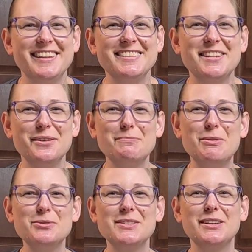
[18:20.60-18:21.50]
Until
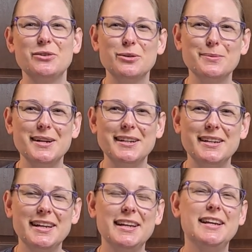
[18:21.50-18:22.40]
mostly
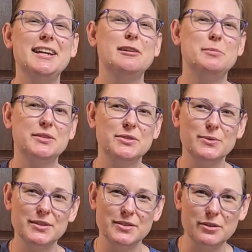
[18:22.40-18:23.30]
incorporated, and mix the
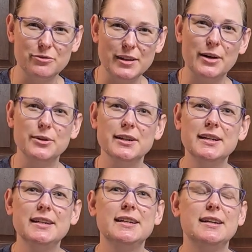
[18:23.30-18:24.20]
rest of the flour.
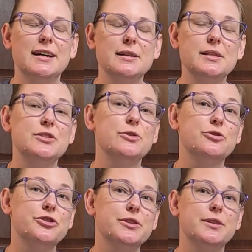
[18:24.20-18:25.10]
The dough
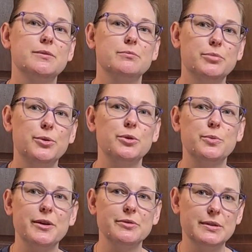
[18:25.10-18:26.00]
should pull
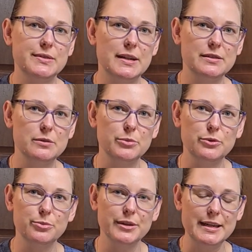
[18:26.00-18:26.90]
away from the sides of the
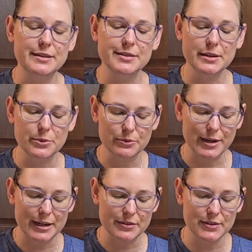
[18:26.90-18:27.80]
bowl pretty easily when
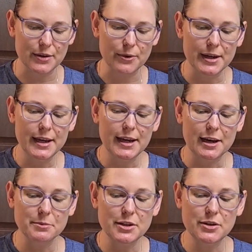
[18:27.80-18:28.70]
ready. So
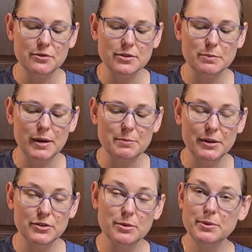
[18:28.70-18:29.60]
I'm going to use my
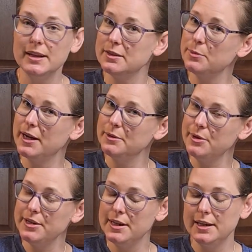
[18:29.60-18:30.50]
mixer, but that's behind
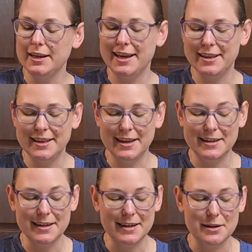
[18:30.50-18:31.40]
me, and
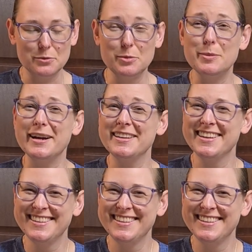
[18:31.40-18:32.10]
then we'll be back.